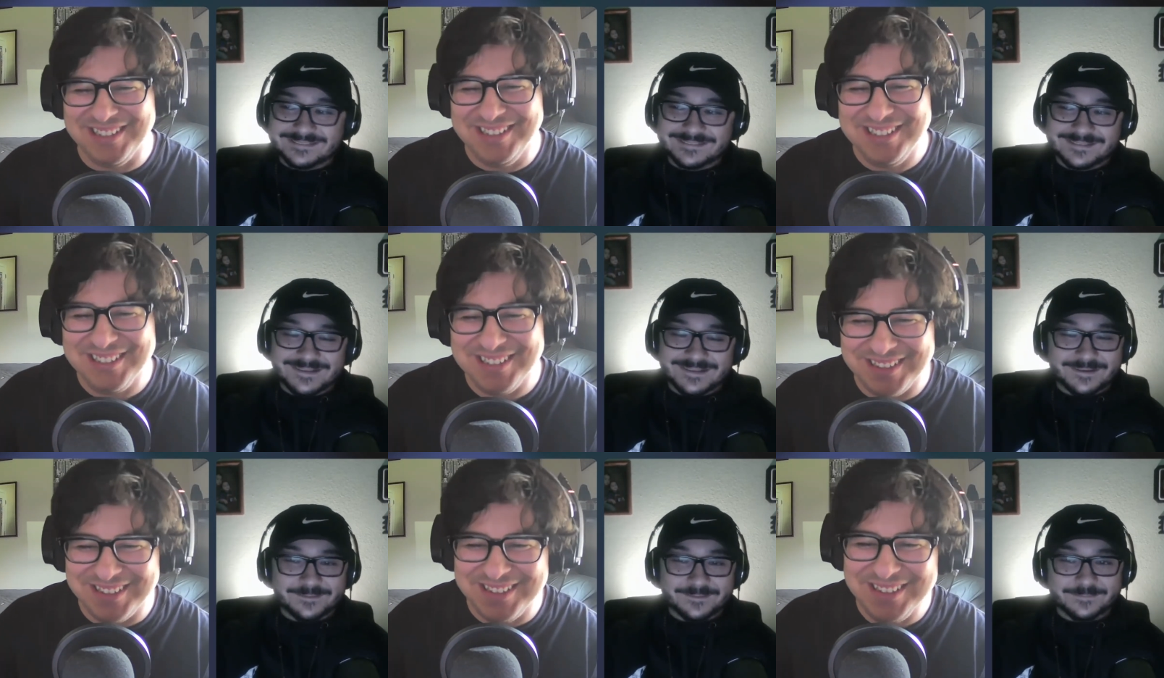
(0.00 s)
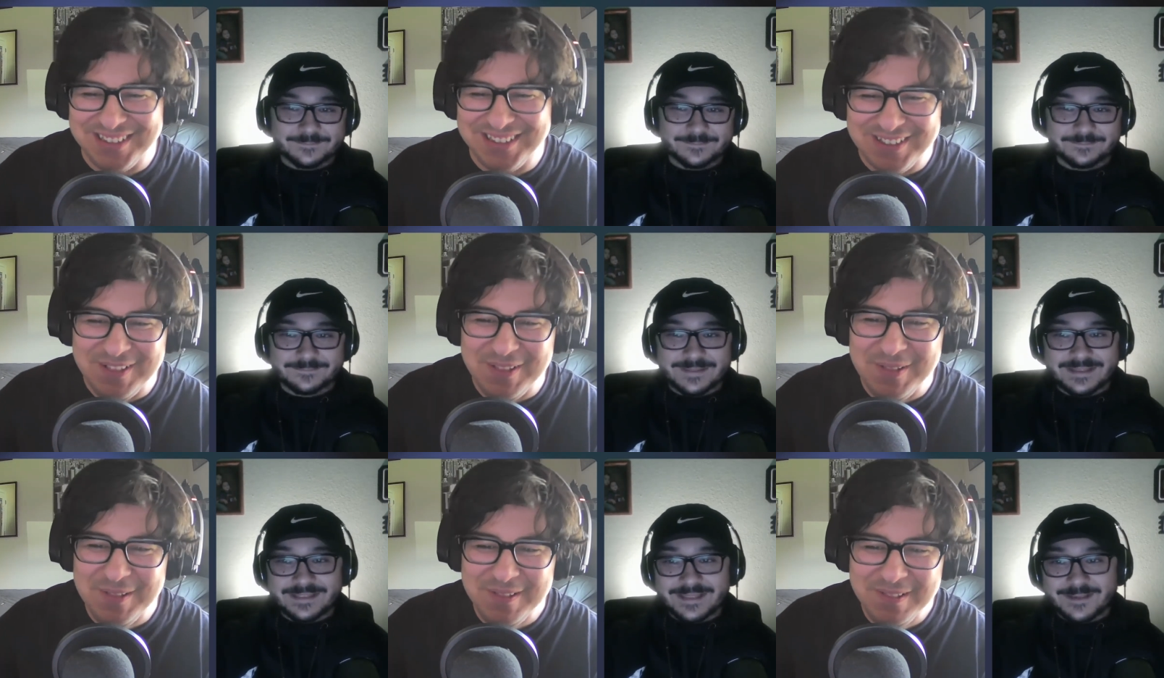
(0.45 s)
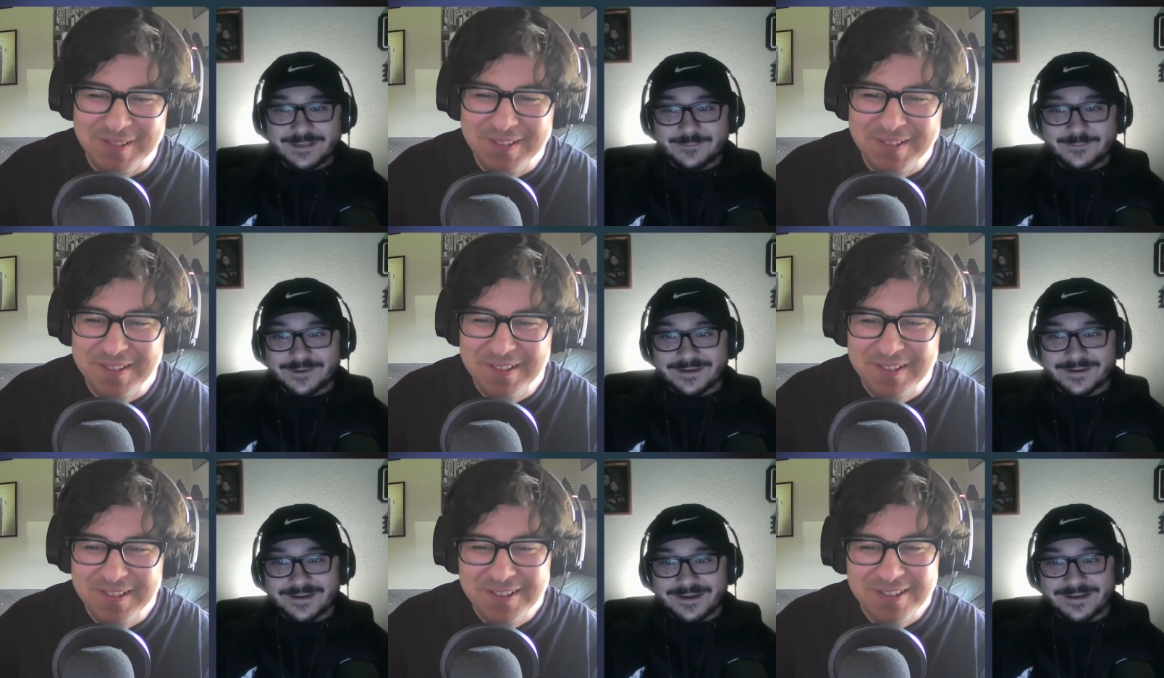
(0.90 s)
Speaker 1: no, they they
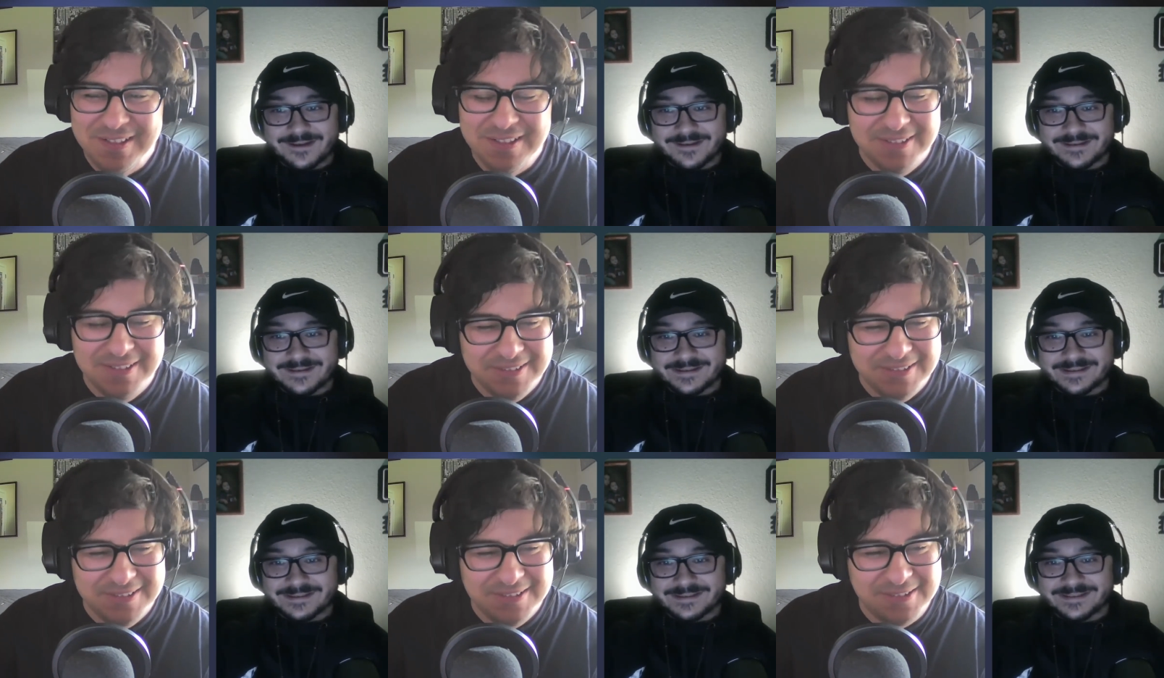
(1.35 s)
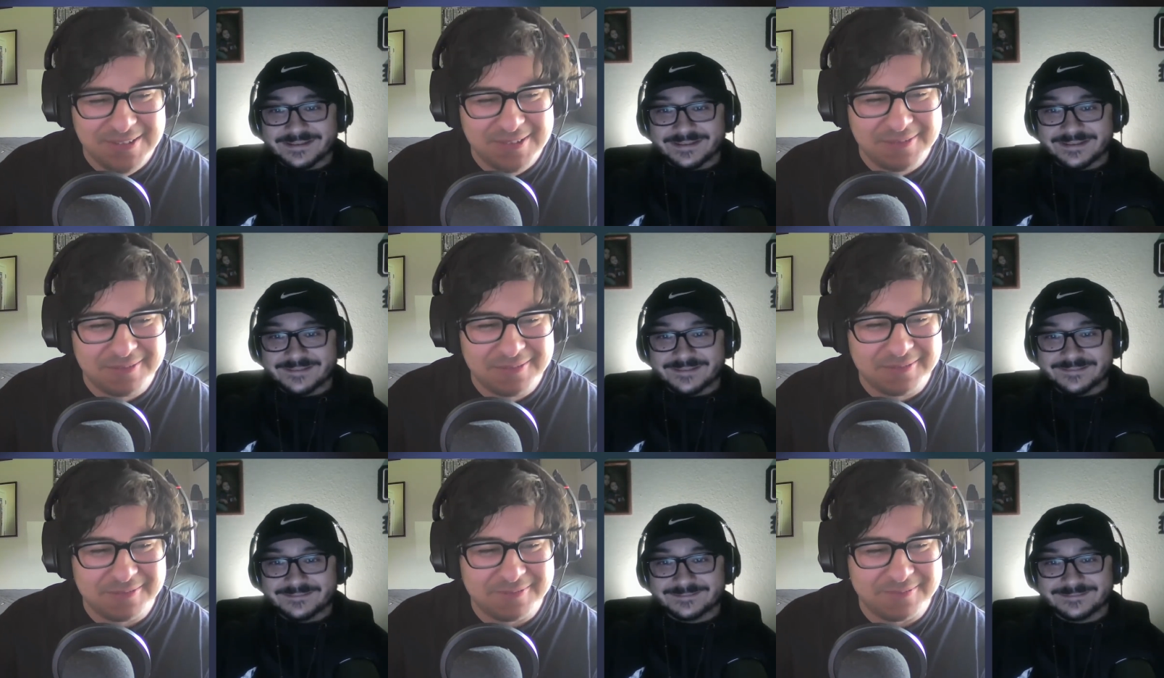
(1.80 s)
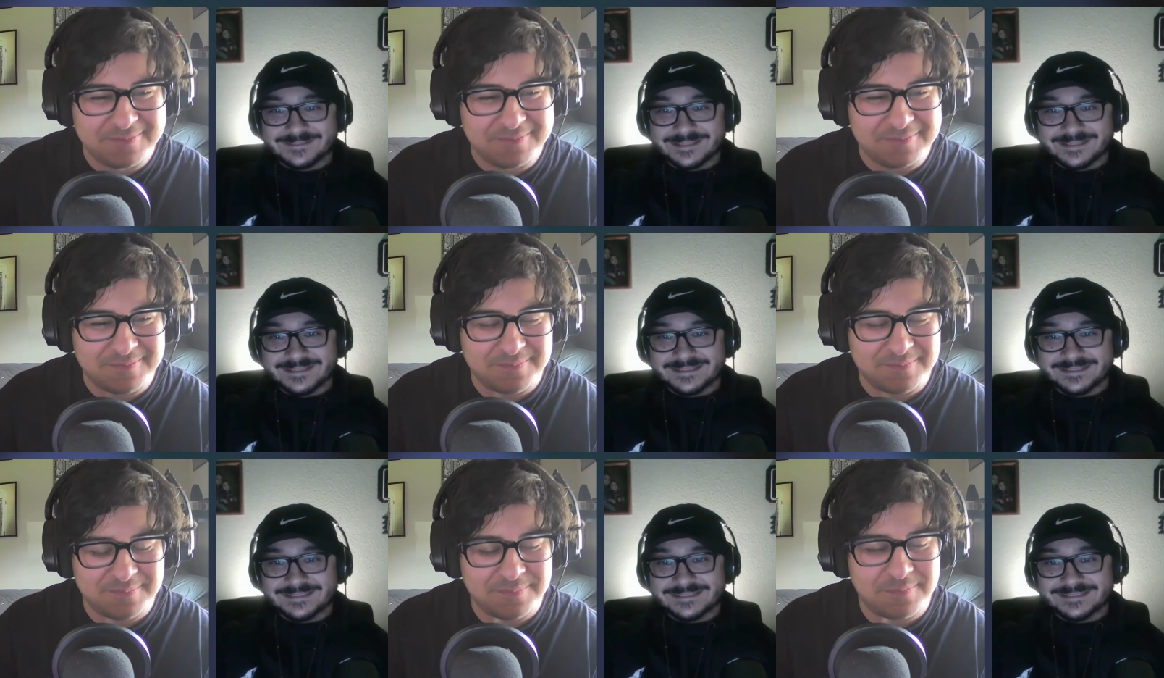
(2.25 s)
work hard on it. You know,
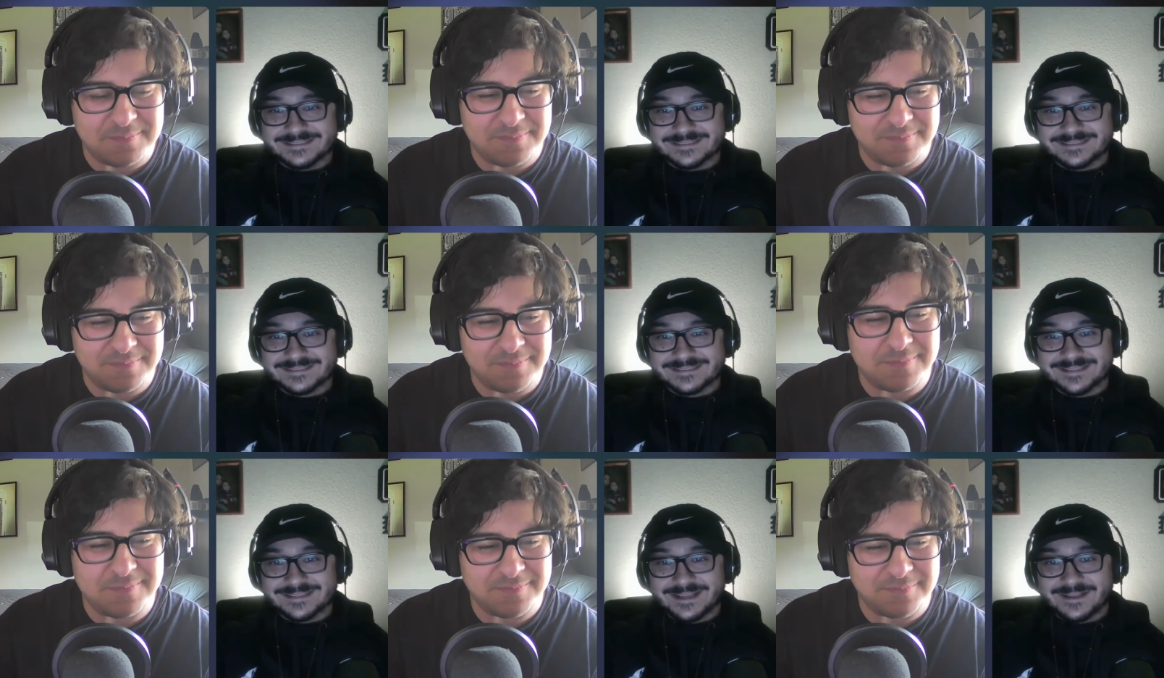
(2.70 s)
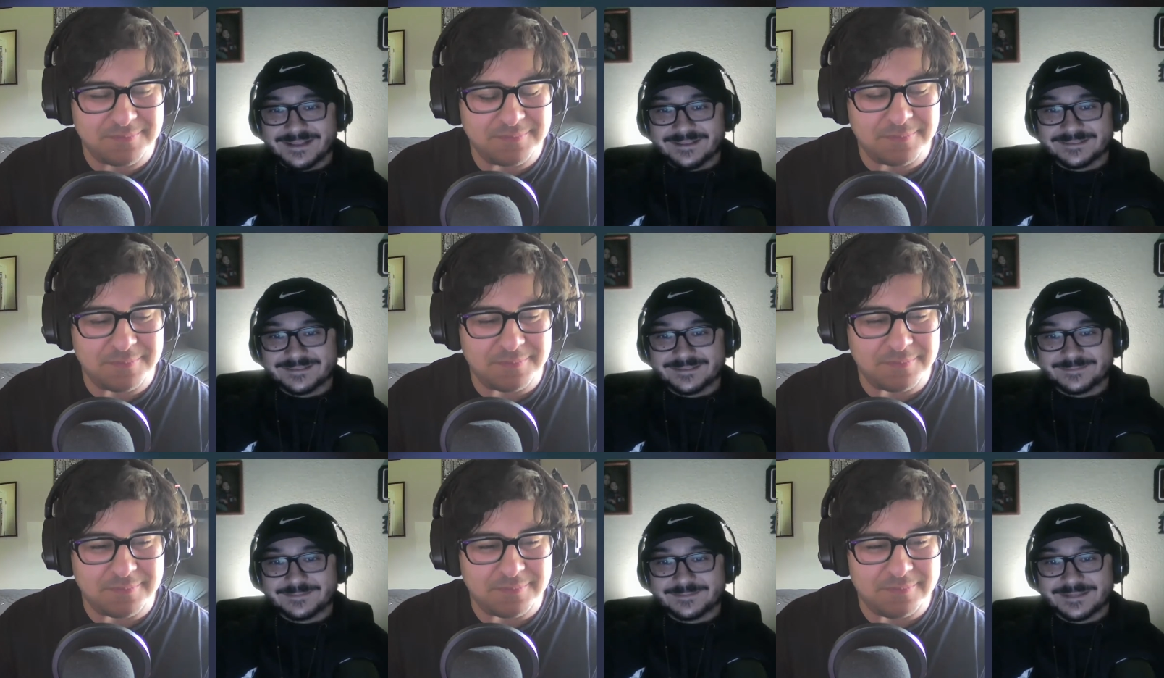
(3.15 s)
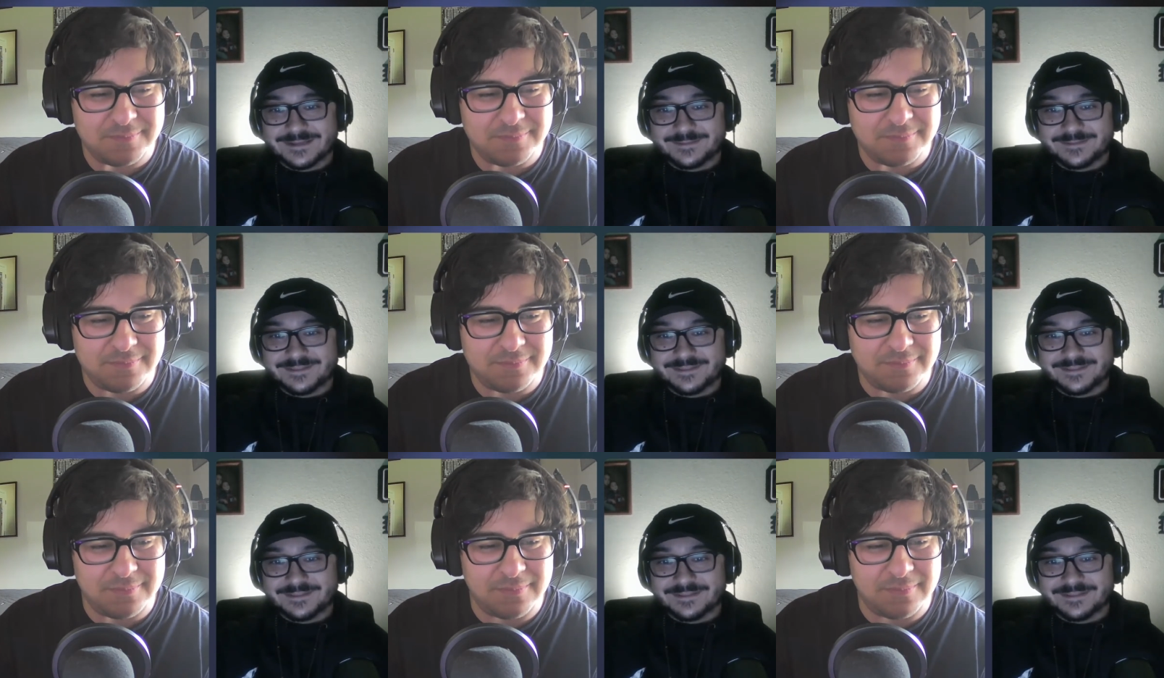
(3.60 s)
they, they just uh,
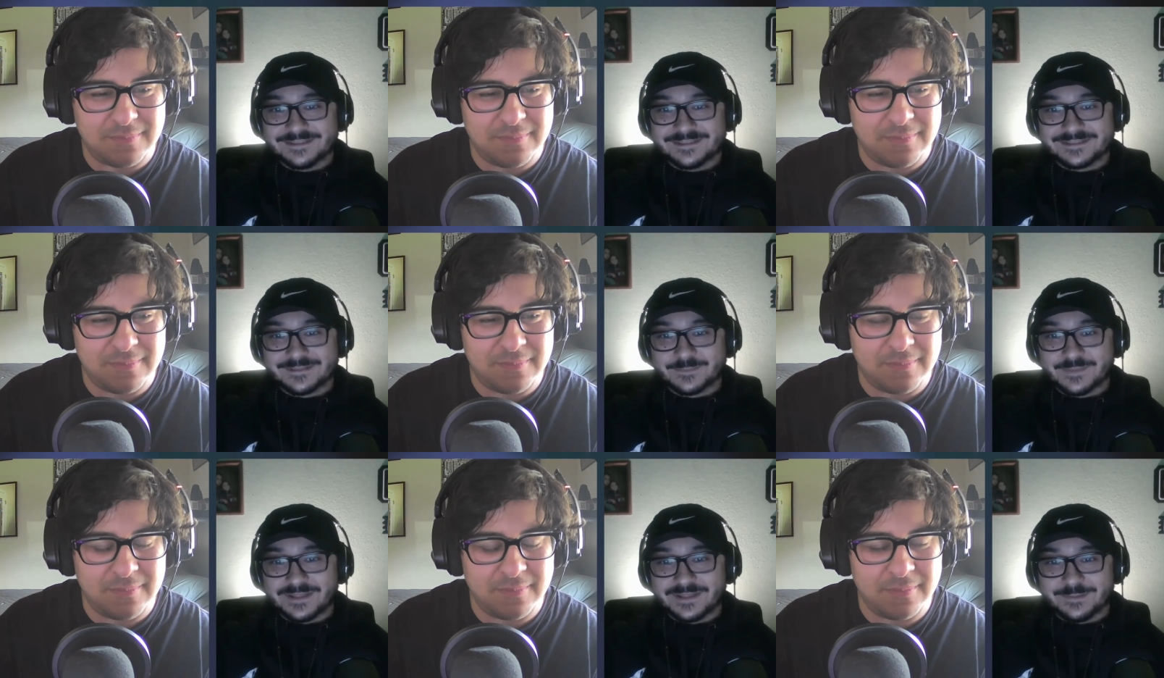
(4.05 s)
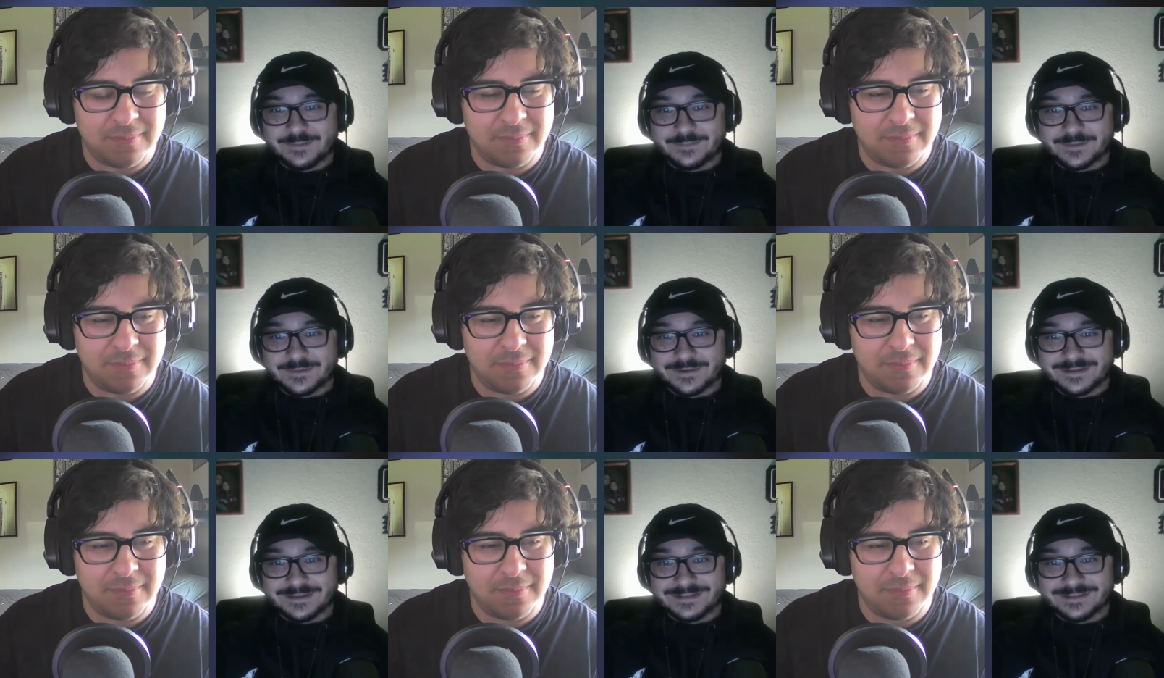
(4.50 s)
sometimes you, it's a pity party.